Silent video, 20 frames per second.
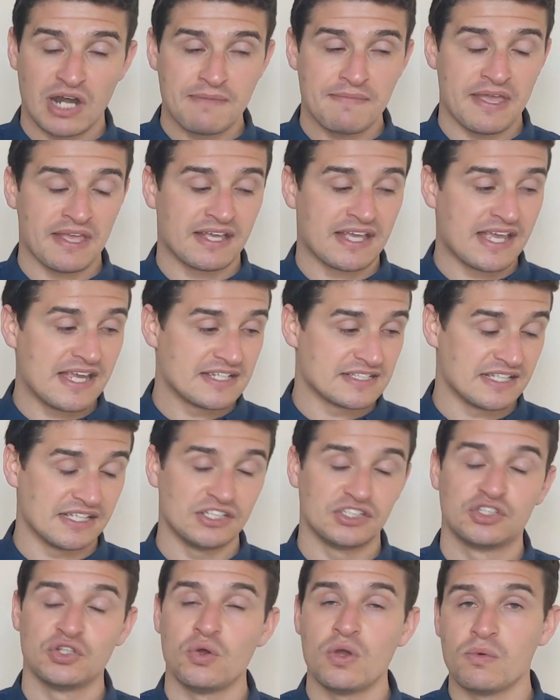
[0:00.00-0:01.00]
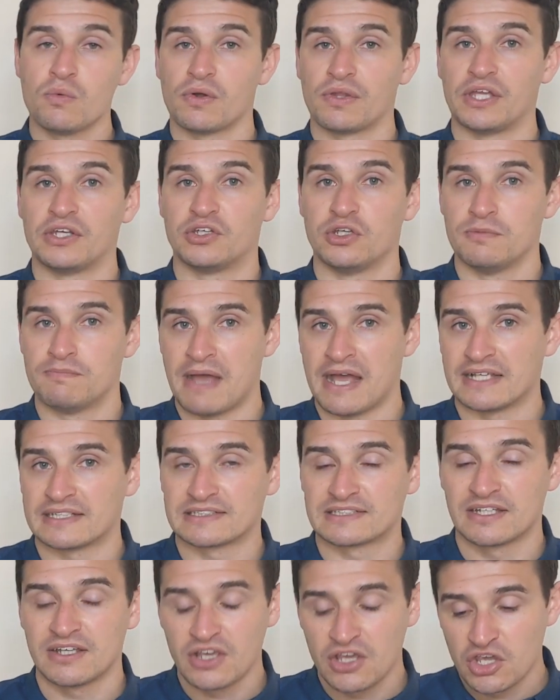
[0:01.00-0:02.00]
Kramer and Kiesling doing what they do
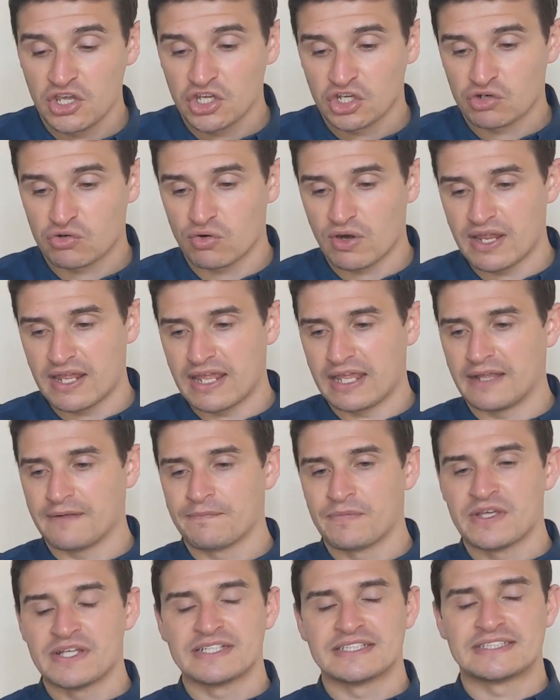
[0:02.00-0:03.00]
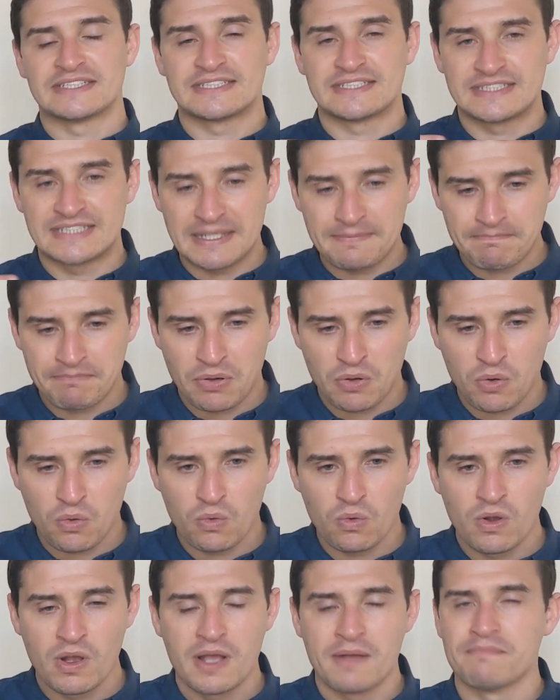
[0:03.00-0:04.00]
best, creating
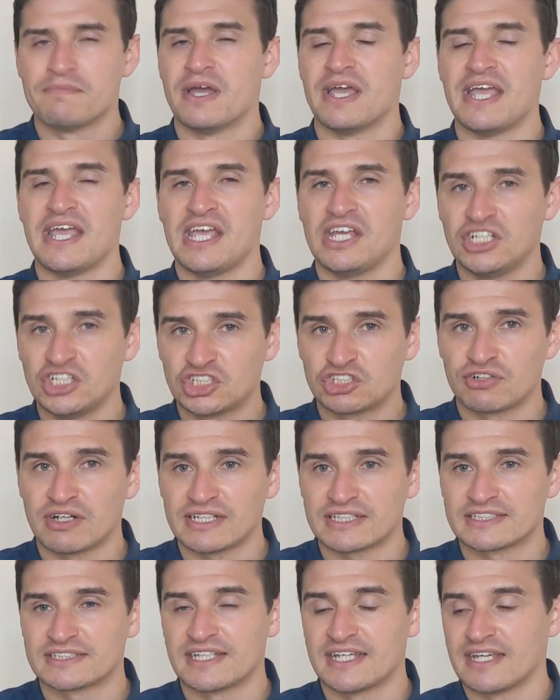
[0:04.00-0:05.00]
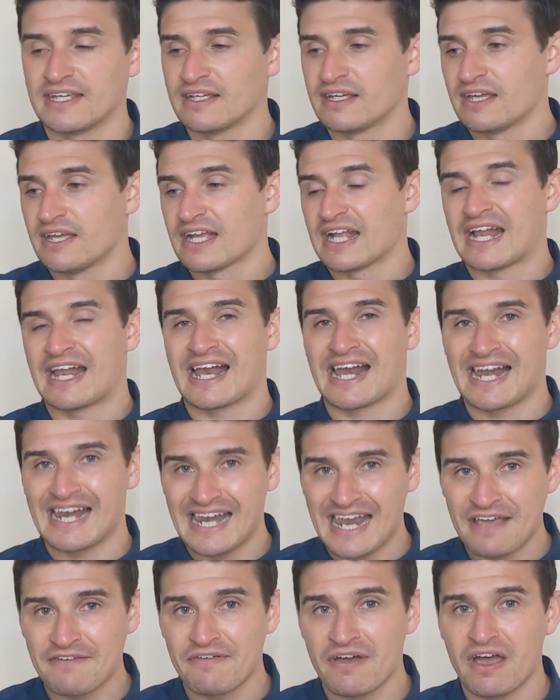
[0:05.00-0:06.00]
simple but interesting,
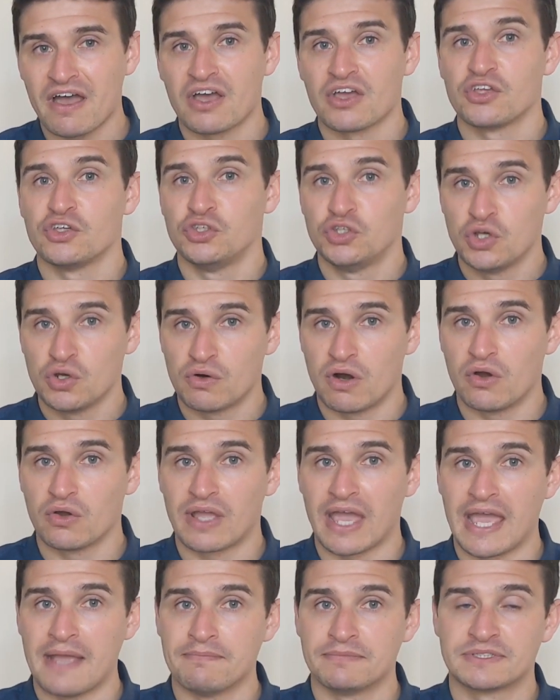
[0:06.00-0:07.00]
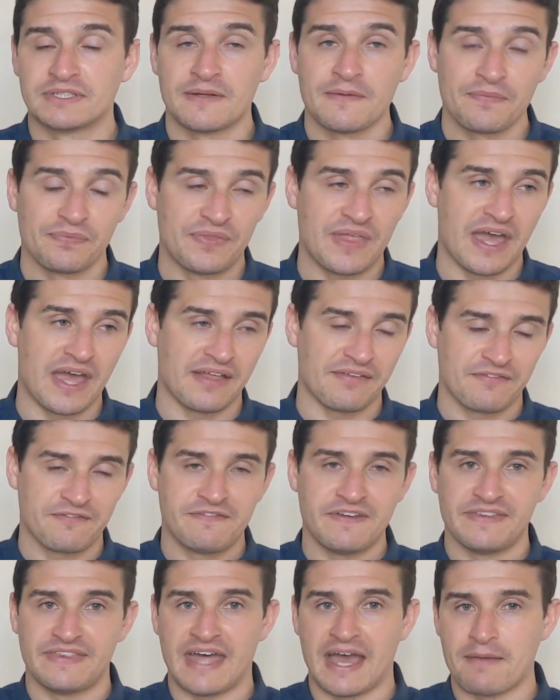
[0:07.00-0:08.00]
clever Euro games that
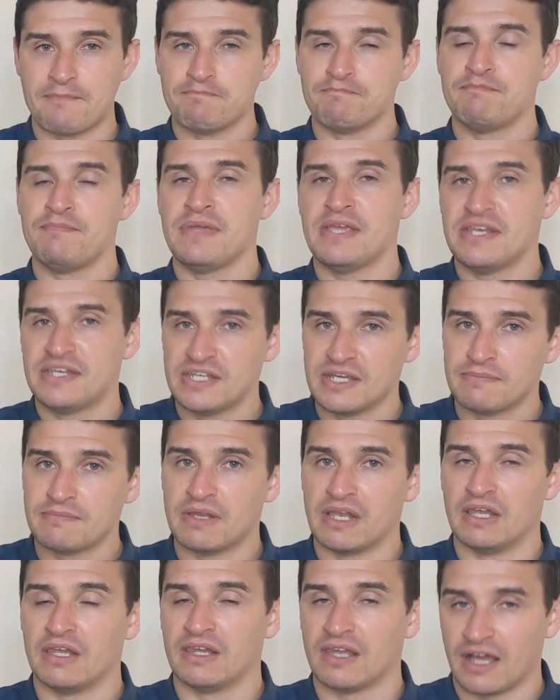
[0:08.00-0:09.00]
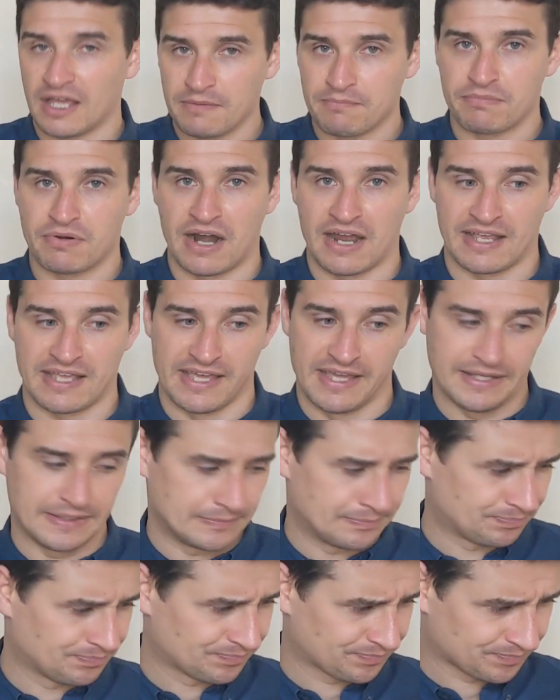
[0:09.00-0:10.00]
fit that medium light
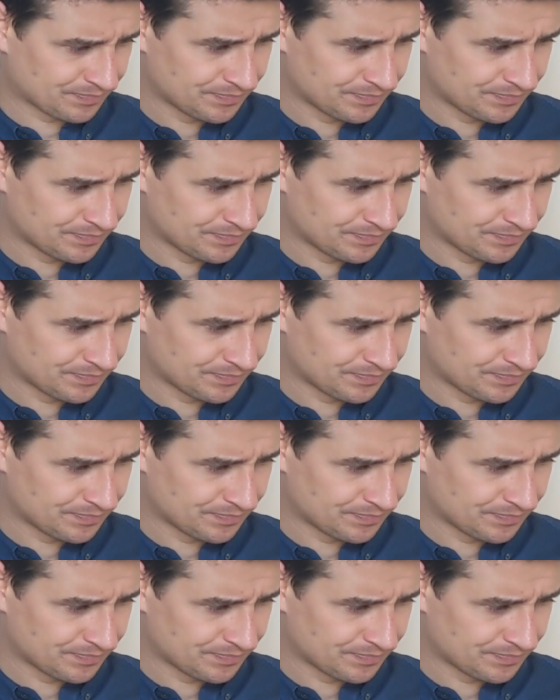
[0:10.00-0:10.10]
bracket.